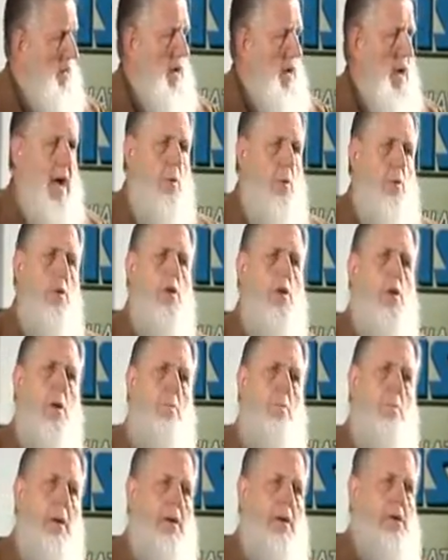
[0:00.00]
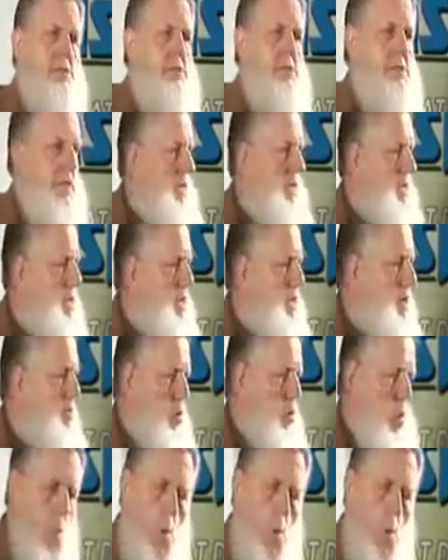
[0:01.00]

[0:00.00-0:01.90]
And we're going to punish him.